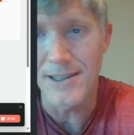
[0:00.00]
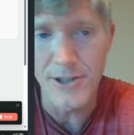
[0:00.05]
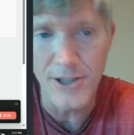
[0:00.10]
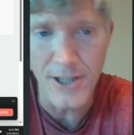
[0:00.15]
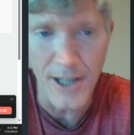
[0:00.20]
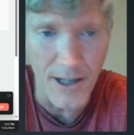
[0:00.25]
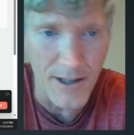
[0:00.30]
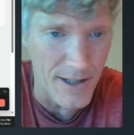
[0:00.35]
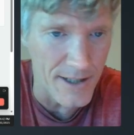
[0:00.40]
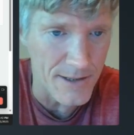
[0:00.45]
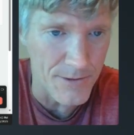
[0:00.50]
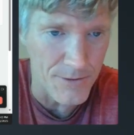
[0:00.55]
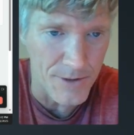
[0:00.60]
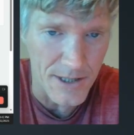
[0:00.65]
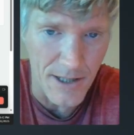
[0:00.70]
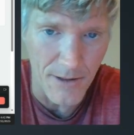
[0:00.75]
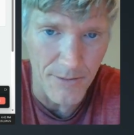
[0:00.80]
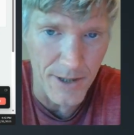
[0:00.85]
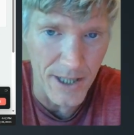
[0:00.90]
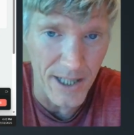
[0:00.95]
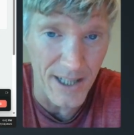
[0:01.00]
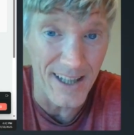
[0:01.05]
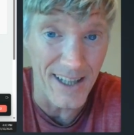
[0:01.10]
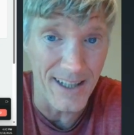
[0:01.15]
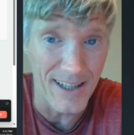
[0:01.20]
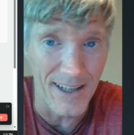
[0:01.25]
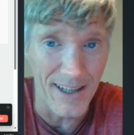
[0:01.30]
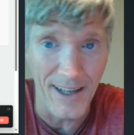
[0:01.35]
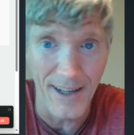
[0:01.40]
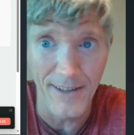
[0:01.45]
Share this with somebody
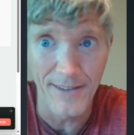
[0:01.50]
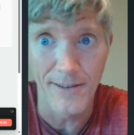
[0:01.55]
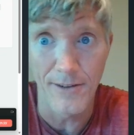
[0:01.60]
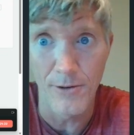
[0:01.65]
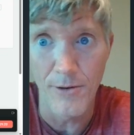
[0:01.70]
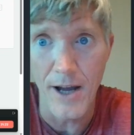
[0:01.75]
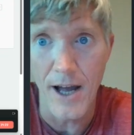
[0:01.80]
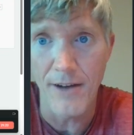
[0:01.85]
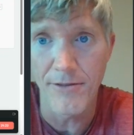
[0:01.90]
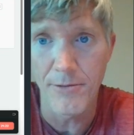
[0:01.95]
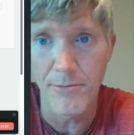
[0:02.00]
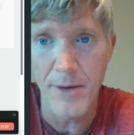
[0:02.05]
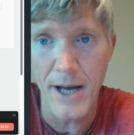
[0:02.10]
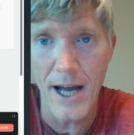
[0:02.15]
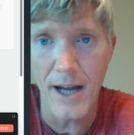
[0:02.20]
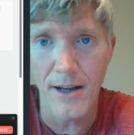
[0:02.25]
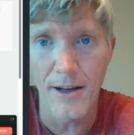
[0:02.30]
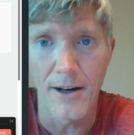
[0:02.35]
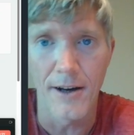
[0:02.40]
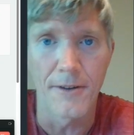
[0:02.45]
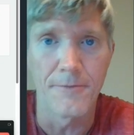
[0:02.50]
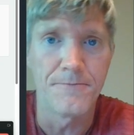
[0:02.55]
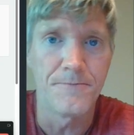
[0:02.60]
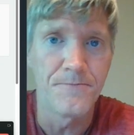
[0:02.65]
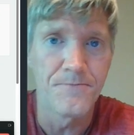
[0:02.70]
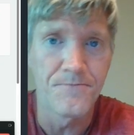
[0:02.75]
that needs to have a backup.